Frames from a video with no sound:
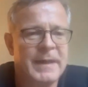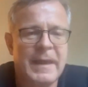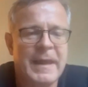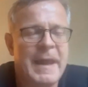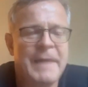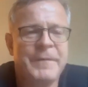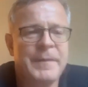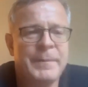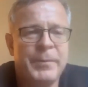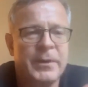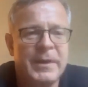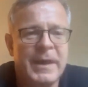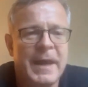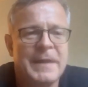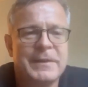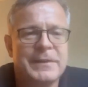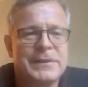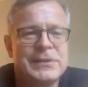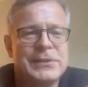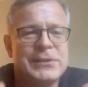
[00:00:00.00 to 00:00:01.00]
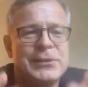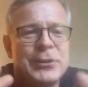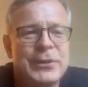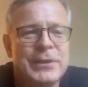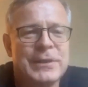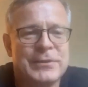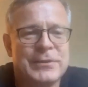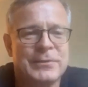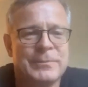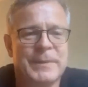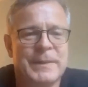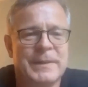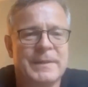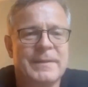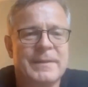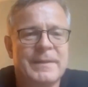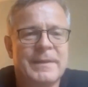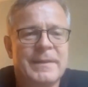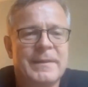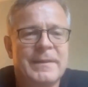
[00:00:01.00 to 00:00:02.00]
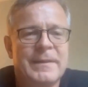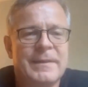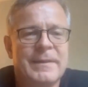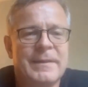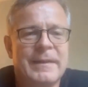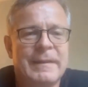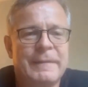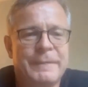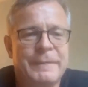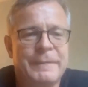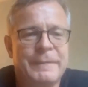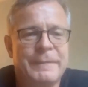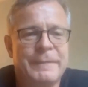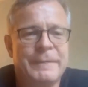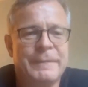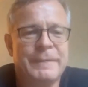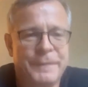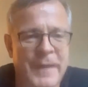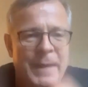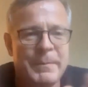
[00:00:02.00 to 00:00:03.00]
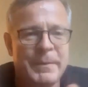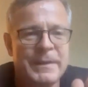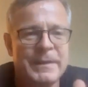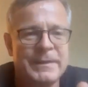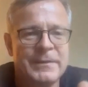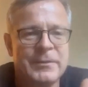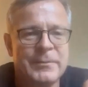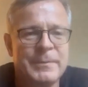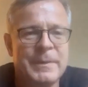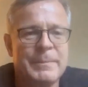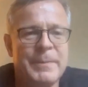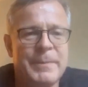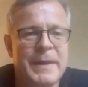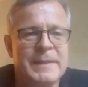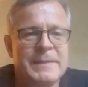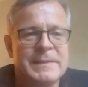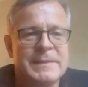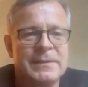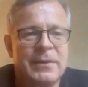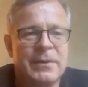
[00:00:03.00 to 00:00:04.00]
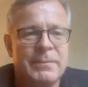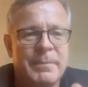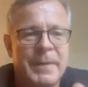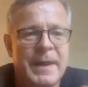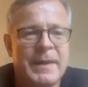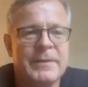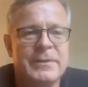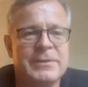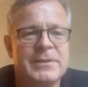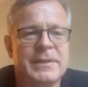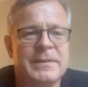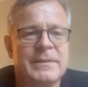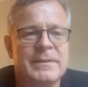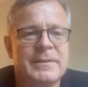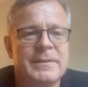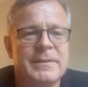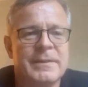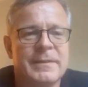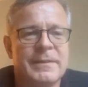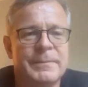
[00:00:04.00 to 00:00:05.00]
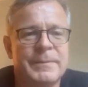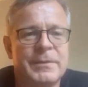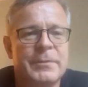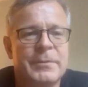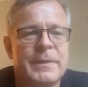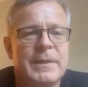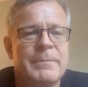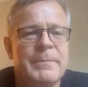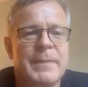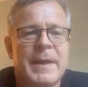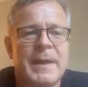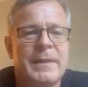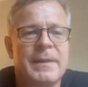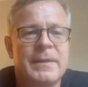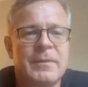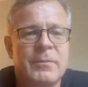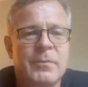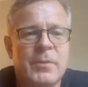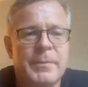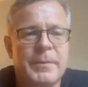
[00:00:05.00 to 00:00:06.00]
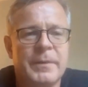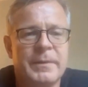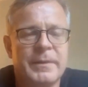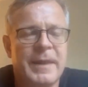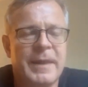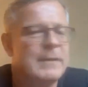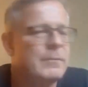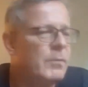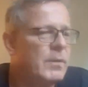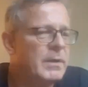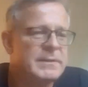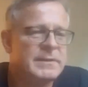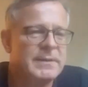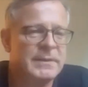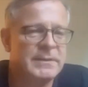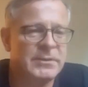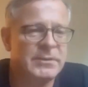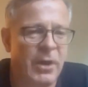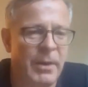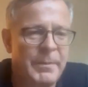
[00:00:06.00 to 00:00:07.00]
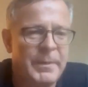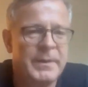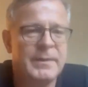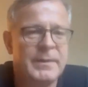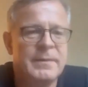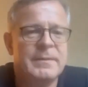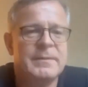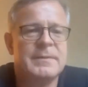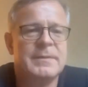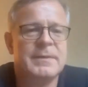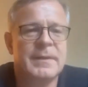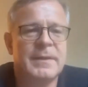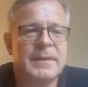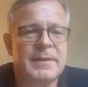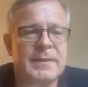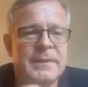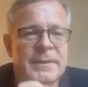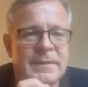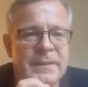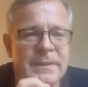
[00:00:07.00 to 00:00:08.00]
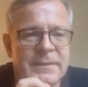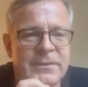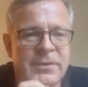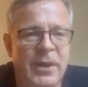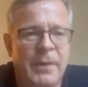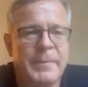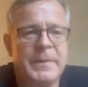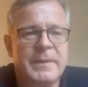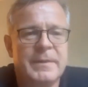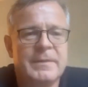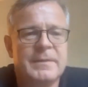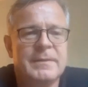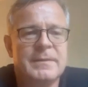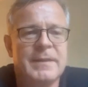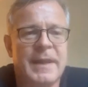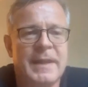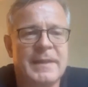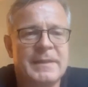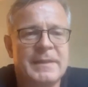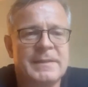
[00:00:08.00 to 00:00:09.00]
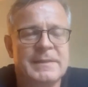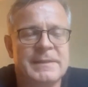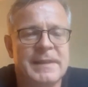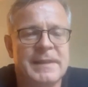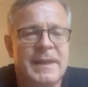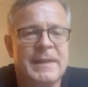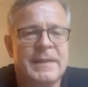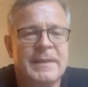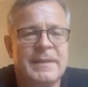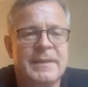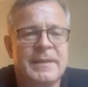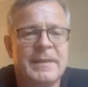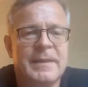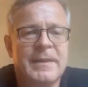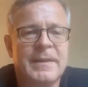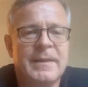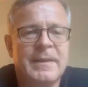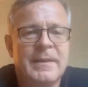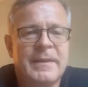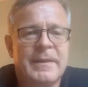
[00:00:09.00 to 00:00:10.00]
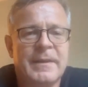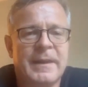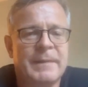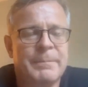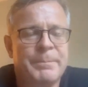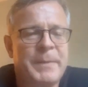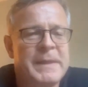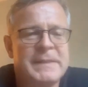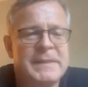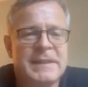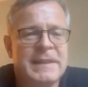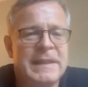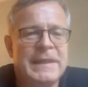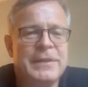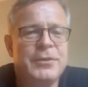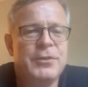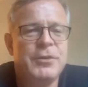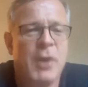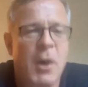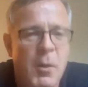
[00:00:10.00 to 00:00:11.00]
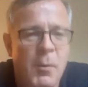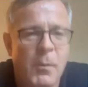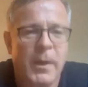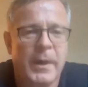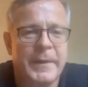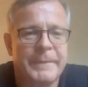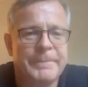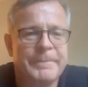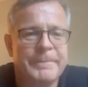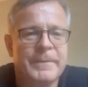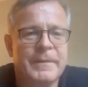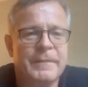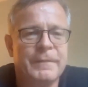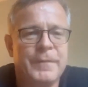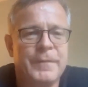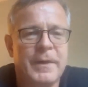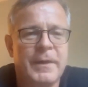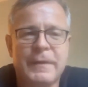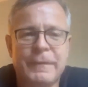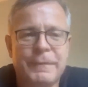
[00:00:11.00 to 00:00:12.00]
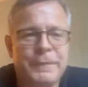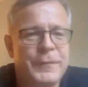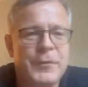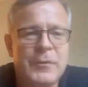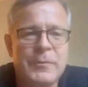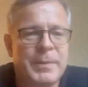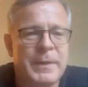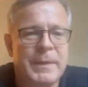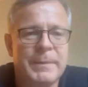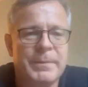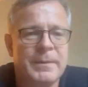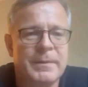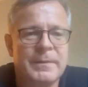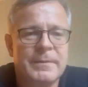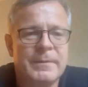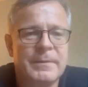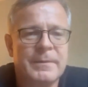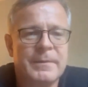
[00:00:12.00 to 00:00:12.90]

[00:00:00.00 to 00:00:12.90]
everybody understood it to be a family to be based on marriage between a man and a woman. That was the dominant understanding. And basically no one, very few people,